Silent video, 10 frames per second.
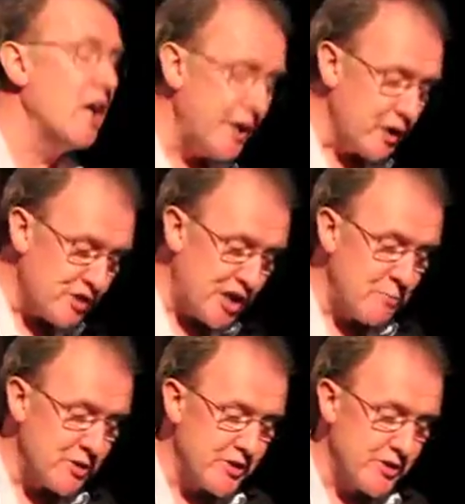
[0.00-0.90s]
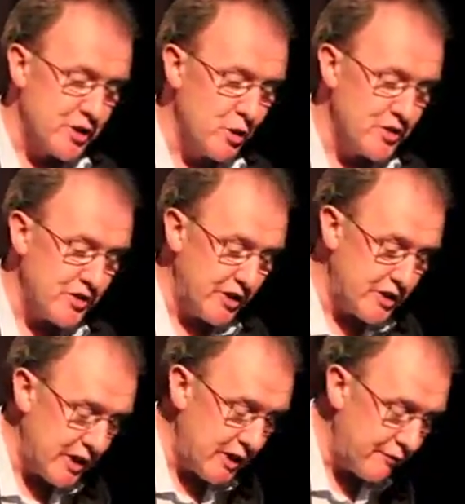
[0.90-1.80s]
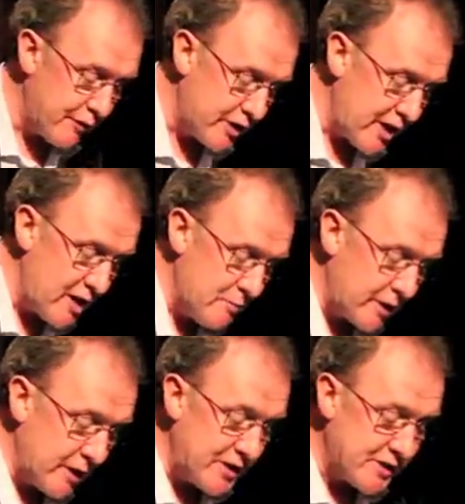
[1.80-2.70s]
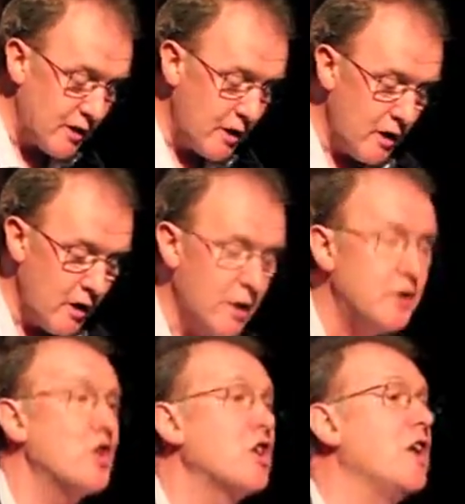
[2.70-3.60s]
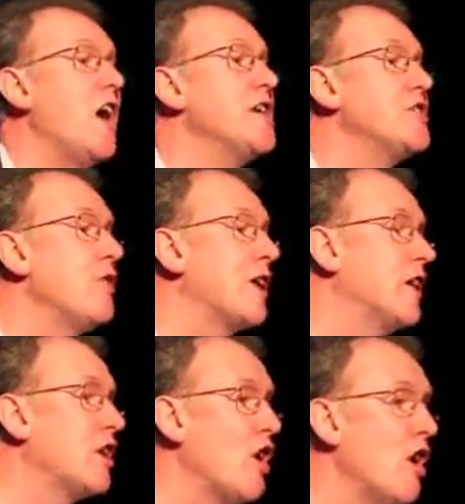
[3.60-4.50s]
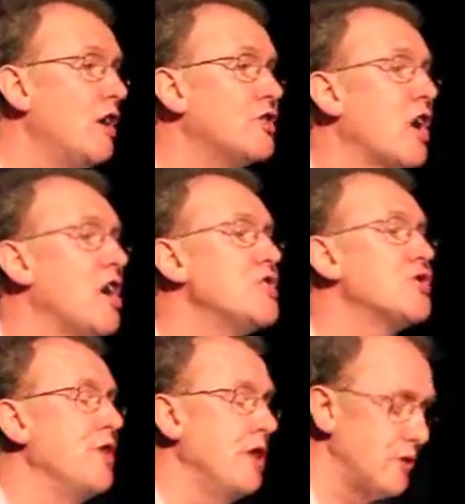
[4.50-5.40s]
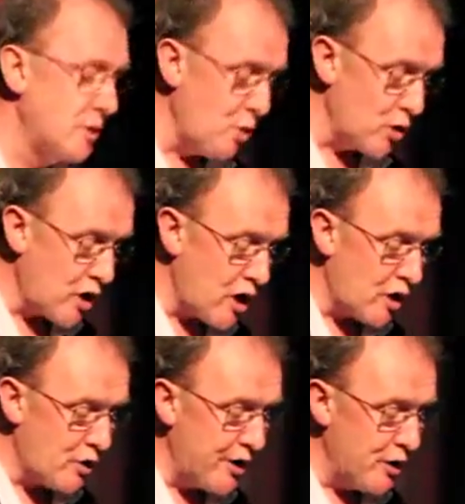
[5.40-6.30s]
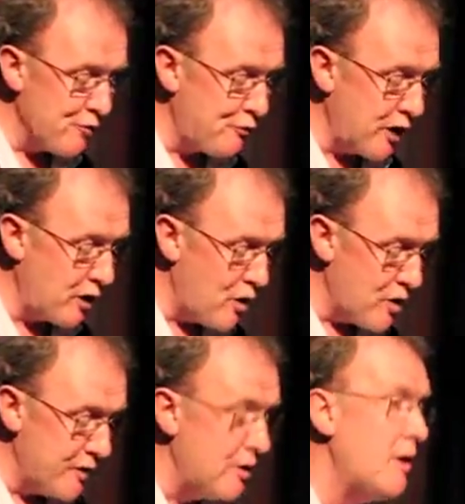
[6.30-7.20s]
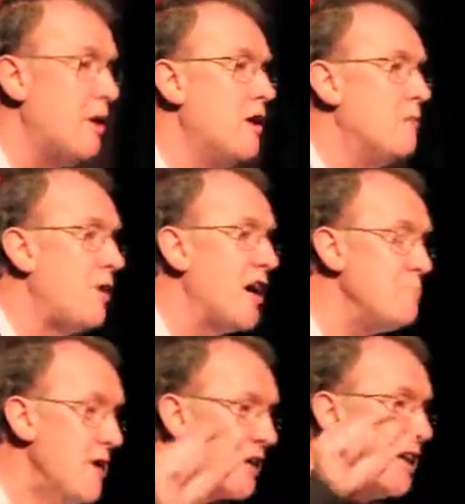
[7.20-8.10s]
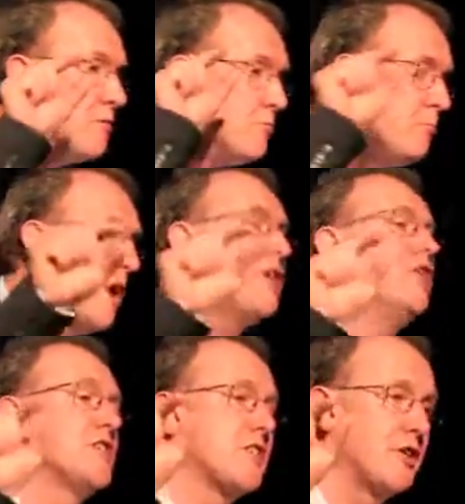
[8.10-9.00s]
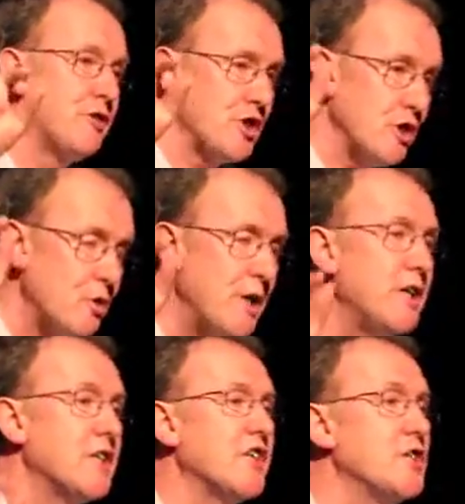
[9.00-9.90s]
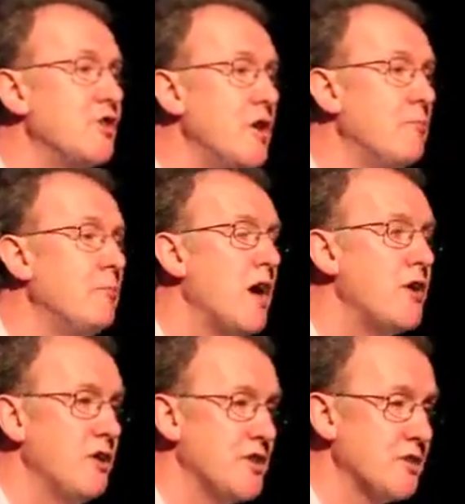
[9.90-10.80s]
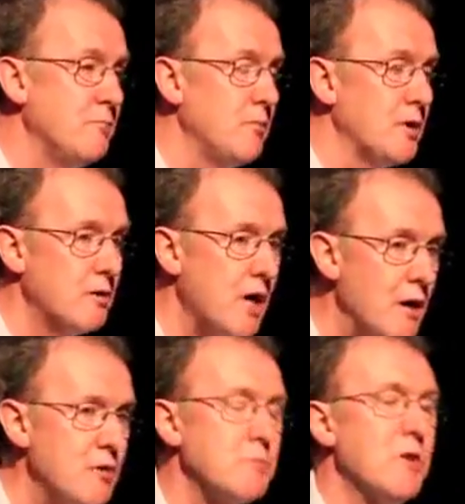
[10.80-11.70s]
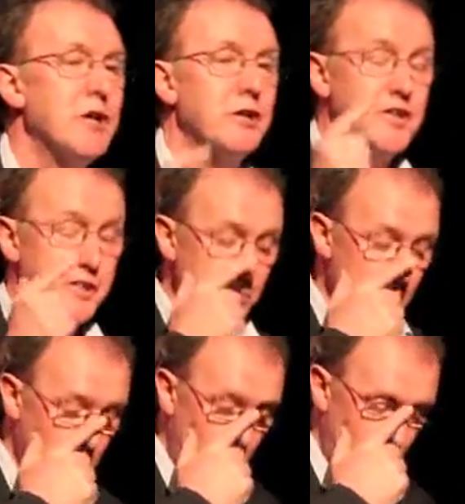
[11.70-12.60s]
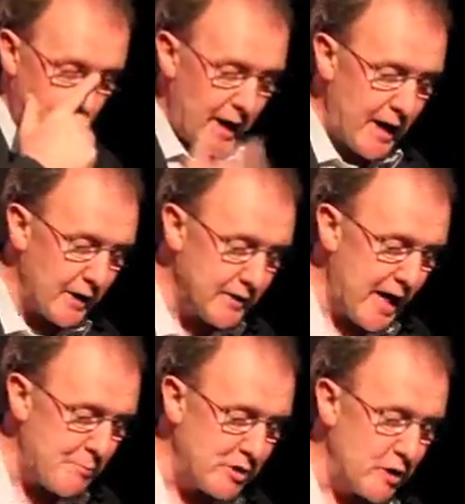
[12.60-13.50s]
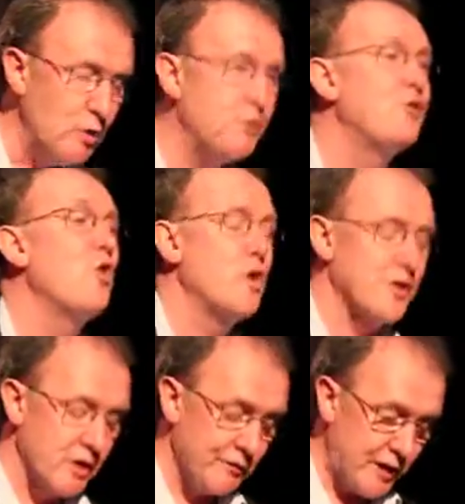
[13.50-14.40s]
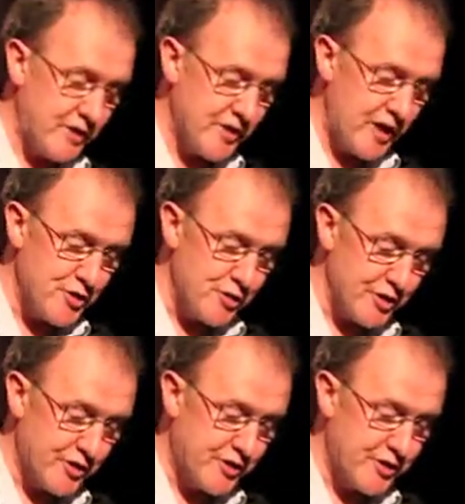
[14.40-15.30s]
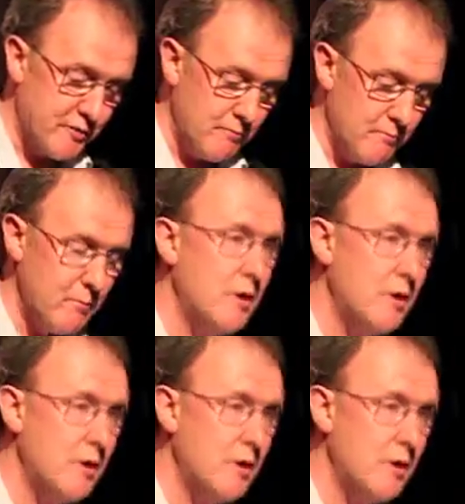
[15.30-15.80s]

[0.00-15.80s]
colleague of Seamus's at UCD, for a time at least, took a line directly contrary to both Corkery and O'Faolain by making modernist literature, 20th century modernism, or Irish modernism, the absolute focus of his interests,